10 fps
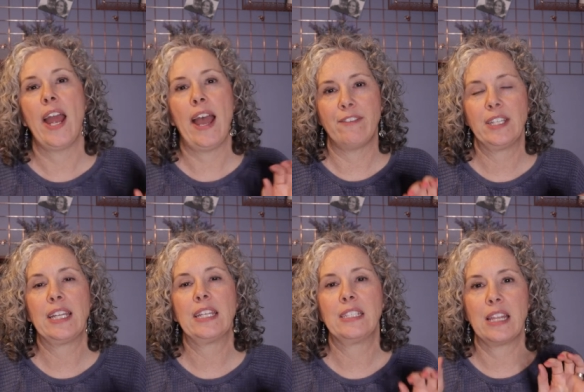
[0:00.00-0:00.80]
have to
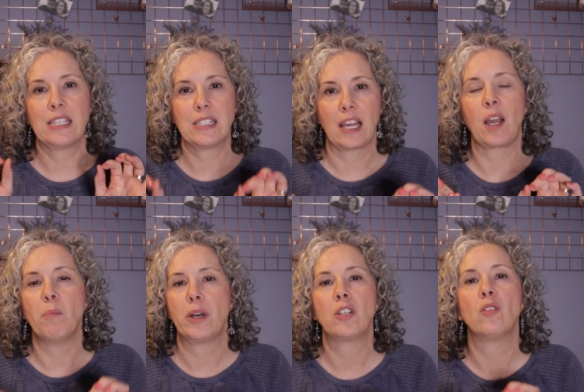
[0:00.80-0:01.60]
get into the
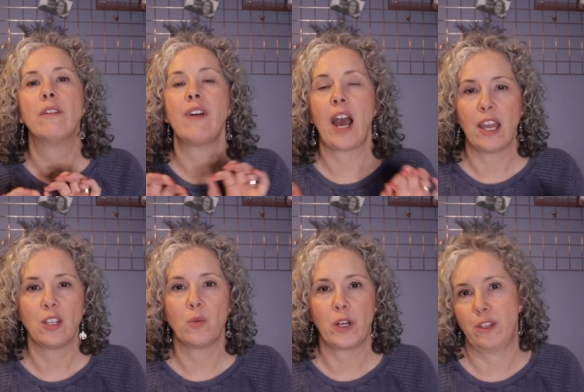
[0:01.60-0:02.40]
second bundle of
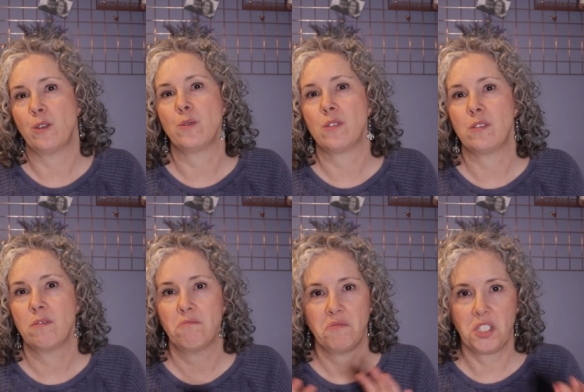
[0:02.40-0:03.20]
either one of
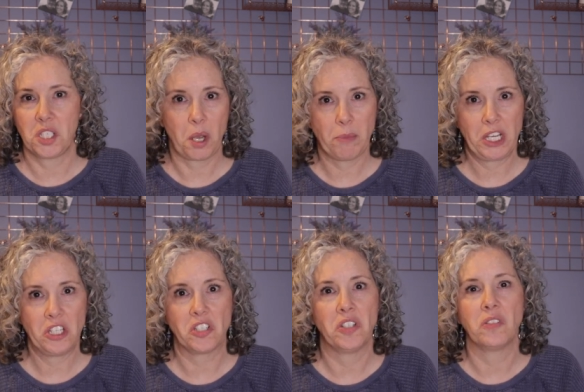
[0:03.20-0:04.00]
those
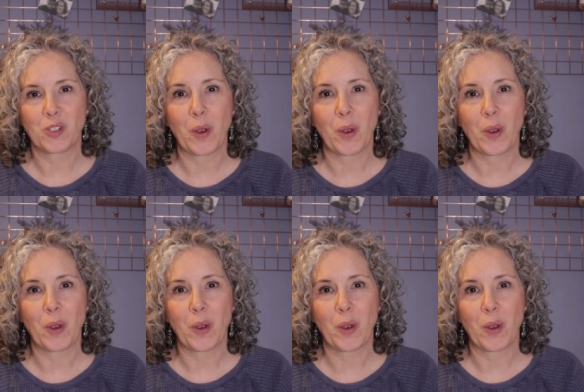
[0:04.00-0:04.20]
denominations.